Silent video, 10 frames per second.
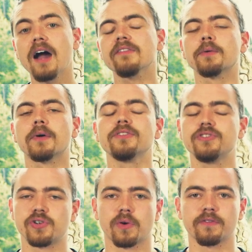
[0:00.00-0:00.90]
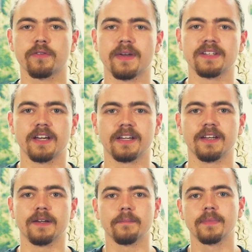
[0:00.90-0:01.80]
Hi everyone, Jordan from ENTTEC
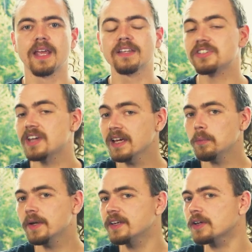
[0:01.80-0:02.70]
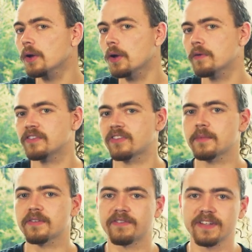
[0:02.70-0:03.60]
here. Today we're going to go over some
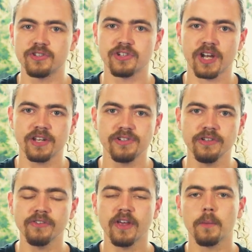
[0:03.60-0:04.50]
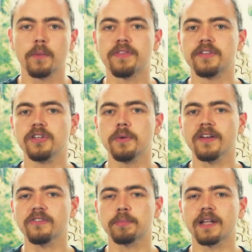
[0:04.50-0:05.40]
of the feature changes with the new
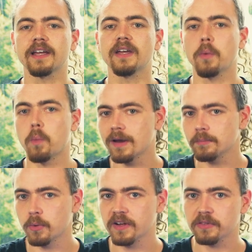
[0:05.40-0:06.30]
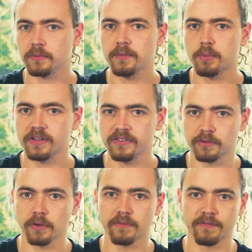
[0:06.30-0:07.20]
S-PLAY one point three point
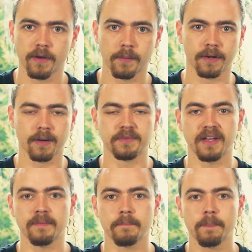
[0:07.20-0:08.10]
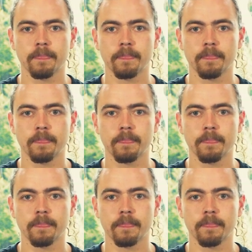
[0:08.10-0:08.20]
zero firmware update.